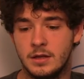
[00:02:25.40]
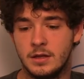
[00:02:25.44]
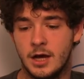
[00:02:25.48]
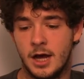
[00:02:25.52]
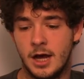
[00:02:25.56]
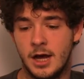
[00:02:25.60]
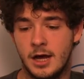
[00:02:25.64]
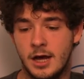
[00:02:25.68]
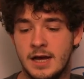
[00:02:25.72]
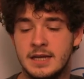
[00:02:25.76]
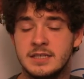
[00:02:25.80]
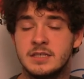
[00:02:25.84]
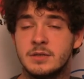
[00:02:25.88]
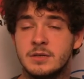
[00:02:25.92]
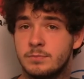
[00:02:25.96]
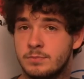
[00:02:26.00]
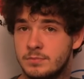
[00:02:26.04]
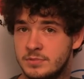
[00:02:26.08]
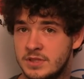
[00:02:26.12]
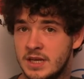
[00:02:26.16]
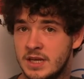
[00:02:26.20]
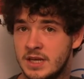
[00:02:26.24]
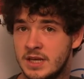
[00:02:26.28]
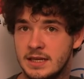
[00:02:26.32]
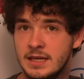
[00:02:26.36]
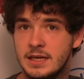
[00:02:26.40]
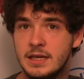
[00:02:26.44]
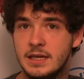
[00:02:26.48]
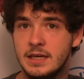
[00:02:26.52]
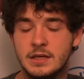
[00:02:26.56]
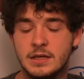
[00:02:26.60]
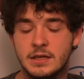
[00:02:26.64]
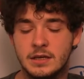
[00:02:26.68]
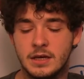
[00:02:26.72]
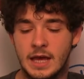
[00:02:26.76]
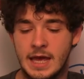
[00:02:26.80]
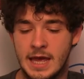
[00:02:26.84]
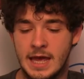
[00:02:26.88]
uh, as a technique.
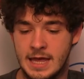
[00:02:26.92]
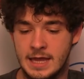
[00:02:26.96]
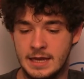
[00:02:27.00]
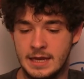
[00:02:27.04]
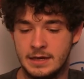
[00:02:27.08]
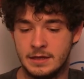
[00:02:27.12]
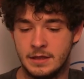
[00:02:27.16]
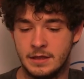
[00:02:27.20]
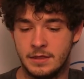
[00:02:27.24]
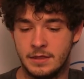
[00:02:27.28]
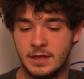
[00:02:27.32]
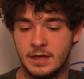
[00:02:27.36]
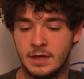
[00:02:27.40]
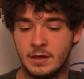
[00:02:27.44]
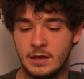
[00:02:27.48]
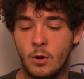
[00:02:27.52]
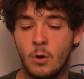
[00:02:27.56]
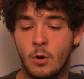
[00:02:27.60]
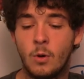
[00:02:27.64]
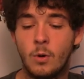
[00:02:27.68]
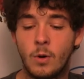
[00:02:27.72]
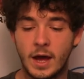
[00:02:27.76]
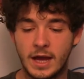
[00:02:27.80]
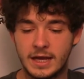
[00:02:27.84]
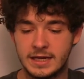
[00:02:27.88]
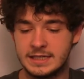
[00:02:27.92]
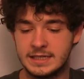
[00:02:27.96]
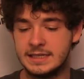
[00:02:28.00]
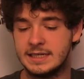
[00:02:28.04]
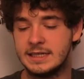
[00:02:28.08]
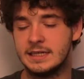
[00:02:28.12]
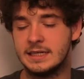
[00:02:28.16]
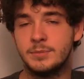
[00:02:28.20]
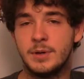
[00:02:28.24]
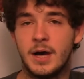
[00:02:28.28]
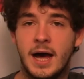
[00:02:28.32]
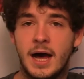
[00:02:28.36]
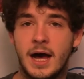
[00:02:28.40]
And the whole
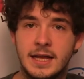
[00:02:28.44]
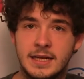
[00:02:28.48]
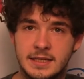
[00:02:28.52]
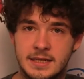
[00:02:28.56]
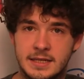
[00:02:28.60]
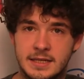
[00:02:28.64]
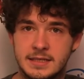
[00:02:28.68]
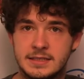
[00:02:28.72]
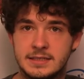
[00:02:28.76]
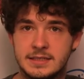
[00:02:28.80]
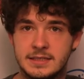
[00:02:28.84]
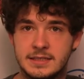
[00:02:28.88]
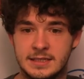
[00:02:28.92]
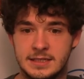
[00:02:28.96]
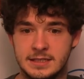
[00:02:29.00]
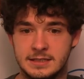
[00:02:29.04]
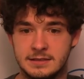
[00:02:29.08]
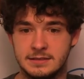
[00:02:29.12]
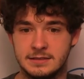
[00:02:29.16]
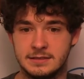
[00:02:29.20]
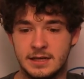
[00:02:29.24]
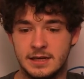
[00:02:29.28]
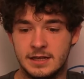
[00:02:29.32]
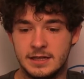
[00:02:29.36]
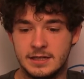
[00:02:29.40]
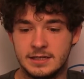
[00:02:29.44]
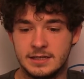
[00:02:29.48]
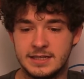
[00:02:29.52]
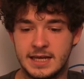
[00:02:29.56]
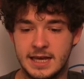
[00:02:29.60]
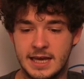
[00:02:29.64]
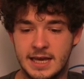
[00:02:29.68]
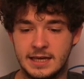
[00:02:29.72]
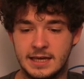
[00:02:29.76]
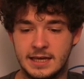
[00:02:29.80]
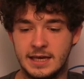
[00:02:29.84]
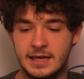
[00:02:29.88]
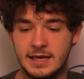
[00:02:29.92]
idea behind this is
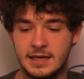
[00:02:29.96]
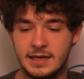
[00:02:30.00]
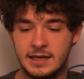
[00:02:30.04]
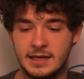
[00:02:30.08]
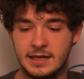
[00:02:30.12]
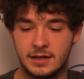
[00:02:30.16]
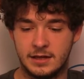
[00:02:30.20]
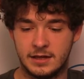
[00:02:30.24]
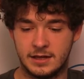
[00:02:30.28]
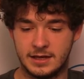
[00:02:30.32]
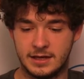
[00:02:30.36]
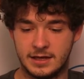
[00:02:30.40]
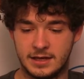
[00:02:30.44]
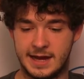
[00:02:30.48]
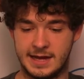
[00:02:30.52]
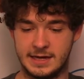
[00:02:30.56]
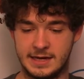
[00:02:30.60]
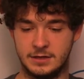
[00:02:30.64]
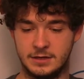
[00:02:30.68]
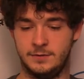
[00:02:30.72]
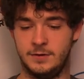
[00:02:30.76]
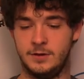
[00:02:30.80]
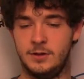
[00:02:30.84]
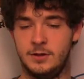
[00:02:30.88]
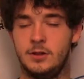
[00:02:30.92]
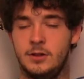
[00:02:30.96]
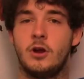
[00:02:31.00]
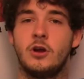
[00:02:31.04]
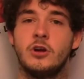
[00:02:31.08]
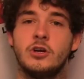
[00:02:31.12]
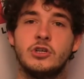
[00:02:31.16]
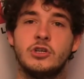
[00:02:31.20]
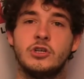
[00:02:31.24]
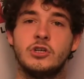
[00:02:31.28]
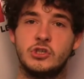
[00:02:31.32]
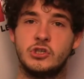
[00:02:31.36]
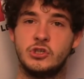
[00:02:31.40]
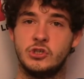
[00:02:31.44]
taking kind of a
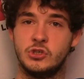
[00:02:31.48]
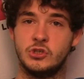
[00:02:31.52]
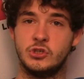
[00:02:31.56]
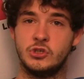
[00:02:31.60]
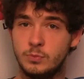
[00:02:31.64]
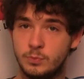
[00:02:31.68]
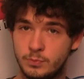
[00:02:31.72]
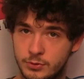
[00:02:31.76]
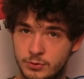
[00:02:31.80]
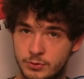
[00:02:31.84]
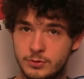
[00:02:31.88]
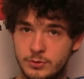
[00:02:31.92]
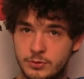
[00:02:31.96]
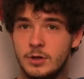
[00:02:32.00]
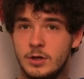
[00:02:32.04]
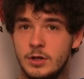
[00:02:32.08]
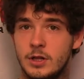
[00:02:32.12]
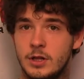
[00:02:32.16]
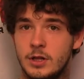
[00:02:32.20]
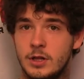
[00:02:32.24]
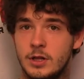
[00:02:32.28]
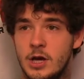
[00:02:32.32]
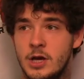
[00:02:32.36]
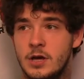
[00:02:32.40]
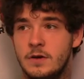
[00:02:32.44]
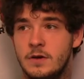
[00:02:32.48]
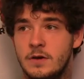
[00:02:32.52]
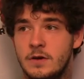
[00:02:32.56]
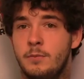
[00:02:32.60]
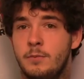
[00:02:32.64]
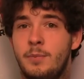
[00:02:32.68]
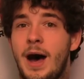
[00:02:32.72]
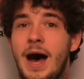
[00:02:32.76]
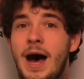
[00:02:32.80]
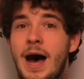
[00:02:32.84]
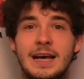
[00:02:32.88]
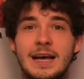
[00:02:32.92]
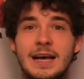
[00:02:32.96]
large soup of
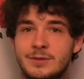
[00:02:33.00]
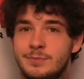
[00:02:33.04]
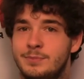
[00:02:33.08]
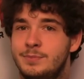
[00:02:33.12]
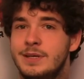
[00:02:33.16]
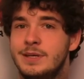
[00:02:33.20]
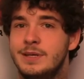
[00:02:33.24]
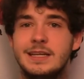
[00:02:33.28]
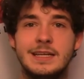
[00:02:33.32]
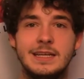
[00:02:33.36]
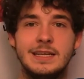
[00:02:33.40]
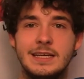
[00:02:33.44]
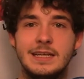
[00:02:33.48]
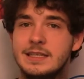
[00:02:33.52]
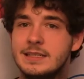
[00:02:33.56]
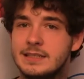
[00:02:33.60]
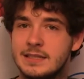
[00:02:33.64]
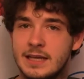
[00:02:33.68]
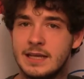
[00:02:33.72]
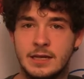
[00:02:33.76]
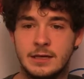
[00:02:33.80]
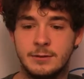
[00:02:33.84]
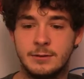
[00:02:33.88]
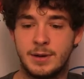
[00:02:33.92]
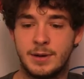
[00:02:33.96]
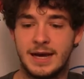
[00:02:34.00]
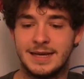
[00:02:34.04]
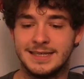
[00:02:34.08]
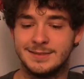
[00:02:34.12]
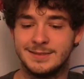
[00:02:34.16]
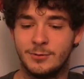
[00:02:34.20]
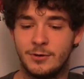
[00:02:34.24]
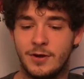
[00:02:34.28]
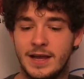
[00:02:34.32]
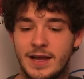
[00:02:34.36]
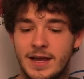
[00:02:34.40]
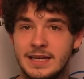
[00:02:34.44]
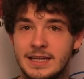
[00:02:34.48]
possibilities and
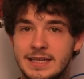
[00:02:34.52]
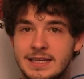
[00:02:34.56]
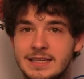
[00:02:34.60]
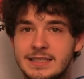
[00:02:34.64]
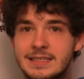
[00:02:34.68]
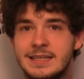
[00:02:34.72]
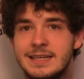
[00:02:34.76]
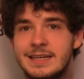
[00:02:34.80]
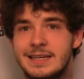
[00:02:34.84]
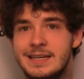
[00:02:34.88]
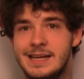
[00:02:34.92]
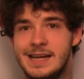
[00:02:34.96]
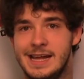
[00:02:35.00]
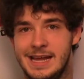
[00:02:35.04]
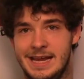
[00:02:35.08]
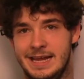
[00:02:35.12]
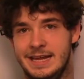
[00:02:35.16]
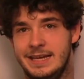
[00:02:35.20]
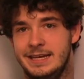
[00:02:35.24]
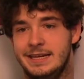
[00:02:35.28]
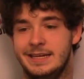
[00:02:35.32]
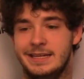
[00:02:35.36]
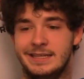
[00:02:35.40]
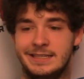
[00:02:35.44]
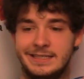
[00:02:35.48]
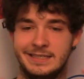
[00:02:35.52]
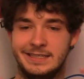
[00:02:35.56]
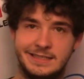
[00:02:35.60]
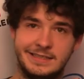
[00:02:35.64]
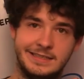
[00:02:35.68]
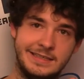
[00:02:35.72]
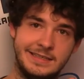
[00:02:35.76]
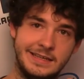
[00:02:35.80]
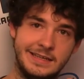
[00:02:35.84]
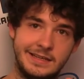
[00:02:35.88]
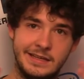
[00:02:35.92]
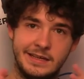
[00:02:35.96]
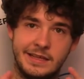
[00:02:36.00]
possible ideas and
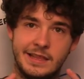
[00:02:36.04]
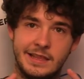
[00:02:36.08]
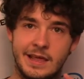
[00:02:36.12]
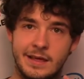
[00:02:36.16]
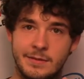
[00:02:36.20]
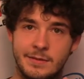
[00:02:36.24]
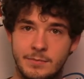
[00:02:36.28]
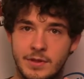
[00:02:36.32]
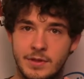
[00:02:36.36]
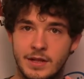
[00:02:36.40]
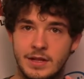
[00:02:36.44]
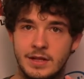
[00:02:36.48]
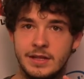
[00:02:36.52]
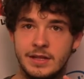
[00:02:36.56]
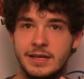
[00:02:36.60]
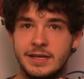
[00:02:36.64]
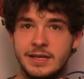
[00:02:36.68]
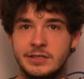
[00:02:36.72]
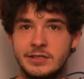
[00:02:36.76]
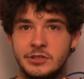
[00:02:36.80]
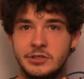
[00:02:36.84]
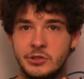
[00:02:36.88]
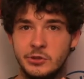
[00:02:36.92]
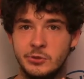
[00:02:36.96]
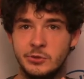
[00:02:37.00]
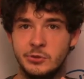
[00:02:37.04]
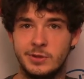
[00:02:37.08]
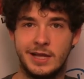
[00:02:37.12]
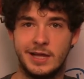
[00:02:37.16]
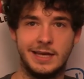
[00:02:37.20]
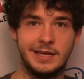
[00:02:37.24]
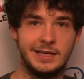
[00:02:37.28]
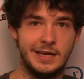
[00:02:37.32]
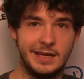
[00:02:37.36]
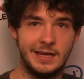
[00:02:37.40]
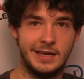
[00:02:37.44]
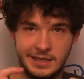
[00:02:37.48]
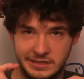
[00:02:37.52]
distilling them into
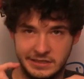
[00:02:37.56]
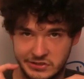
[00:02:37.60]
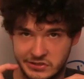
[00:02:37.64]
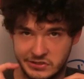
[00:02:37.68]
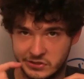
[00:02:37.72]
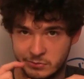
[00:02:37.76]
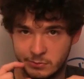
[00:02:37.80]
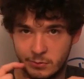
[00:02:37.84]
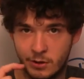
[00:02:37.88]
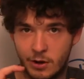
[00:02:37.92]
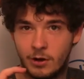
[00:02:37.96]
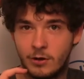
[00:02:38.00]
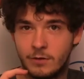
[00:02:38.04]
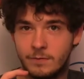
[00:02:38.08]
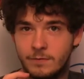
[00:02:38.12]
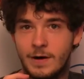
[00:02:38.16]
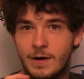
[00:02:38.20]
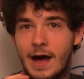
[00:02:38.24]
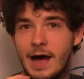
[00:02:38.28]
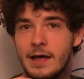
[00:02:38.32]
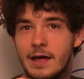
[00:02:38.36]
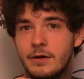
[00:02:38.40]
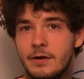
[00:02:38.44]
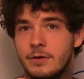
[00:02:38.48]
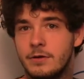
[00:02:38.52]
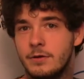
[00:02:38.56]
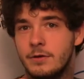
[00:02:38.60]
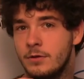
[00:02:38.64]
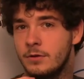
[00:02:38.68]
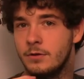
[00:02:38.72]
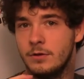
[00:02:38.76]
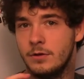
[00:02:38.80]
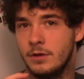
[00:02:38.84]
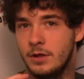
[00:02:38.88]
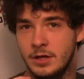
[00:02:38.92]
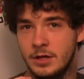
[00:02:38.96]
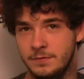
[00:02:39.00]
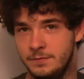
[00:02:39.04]
like a small
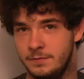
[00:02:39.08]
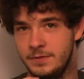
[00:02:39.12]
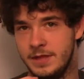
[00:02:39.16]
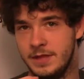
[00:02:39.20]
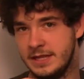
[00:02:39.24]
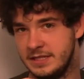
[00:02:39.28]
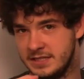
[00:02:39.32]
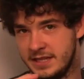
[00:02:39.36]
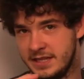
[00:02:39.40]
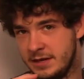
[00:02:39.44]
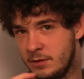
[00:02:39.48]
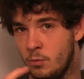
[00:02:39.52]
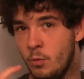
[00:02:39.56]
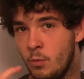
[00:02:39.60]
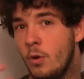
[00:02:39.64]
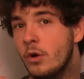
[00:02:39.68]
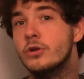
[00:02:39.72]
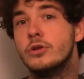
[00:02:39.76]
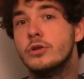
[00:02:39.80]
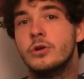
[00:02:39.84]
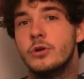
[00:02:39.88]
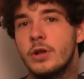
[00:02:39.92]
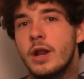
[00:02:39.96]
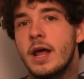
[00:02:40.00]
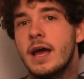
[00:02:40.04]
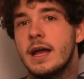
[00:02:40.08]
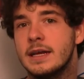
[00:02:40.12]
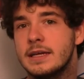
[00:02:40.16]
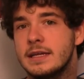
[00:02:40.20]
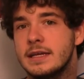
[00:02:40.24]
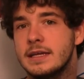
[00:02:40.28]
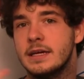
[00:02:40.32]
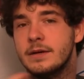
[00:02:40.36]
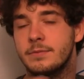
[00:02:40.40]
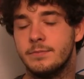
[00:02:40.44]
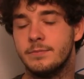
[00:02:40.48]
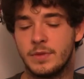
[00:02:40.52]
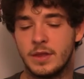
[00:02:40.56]
vial of that's like one good
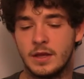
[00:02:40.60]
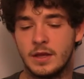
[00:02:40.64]
idea.